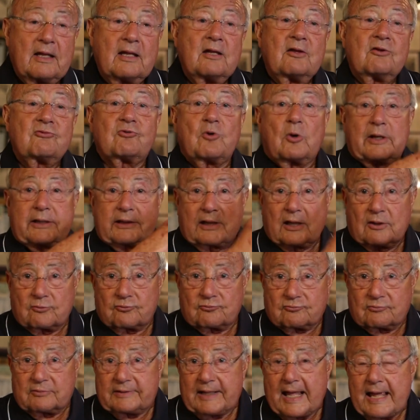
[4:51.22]
So I go
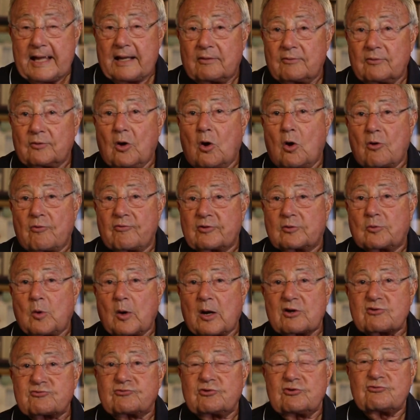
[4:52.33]
down all the
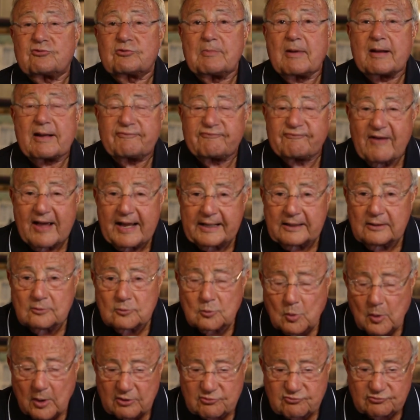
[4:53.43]
questions. My final
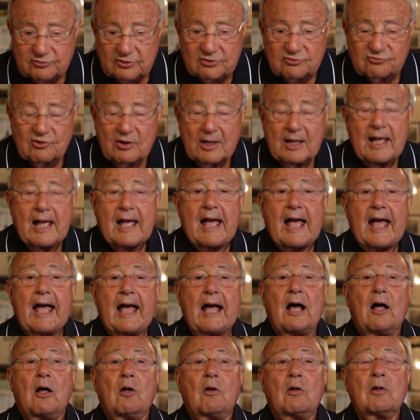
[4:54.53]
question is,
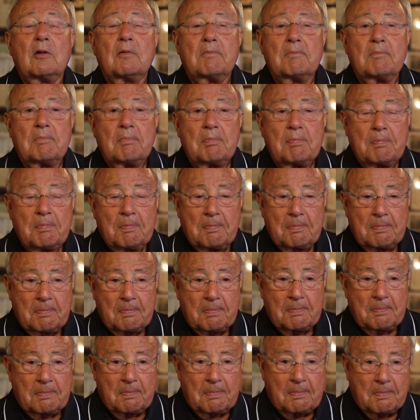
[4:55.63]
how
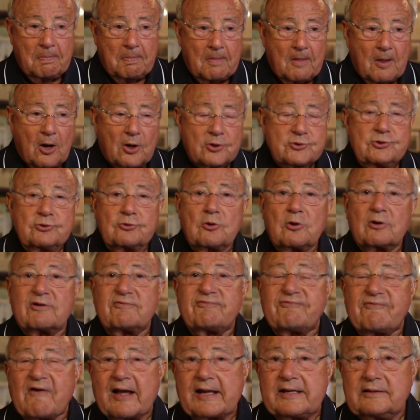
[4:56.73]
are you going to
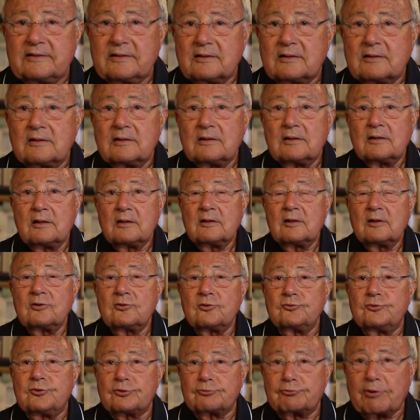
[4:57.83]
fight
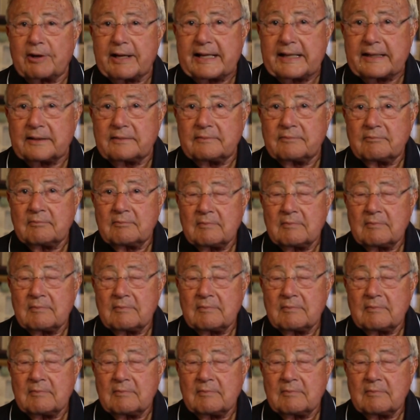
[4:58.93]
Duran?